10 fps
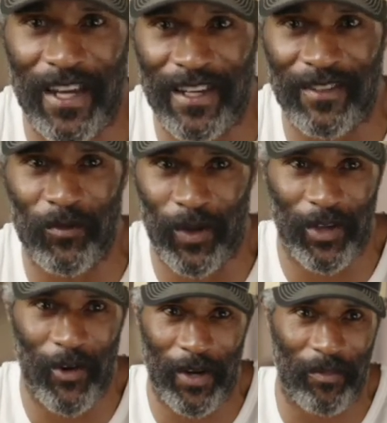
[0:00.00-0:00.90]
and we're
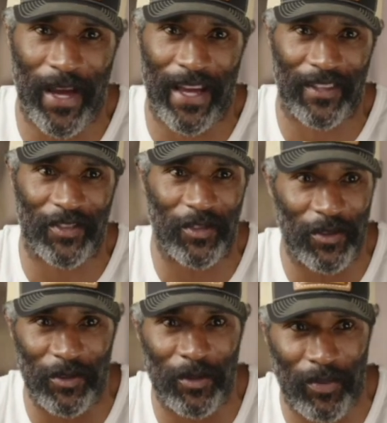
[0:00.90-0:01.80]
going back
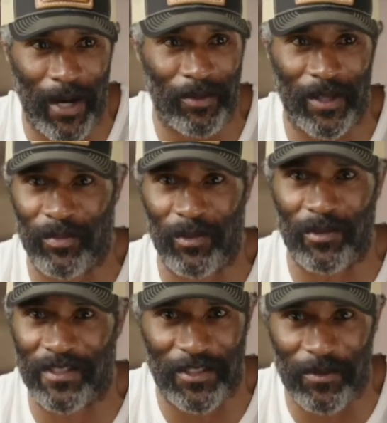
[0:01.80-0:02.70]
to probably a
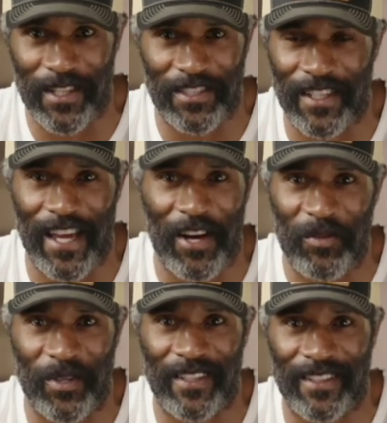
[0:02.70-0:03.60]
brutal situation now,
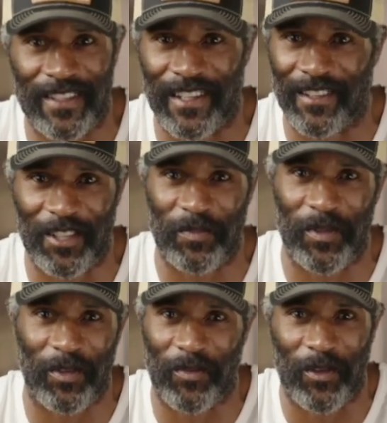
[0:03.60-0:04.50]
but it looks
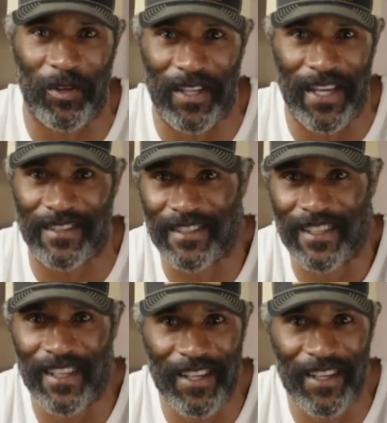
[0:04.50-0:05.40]
beautiful, and that's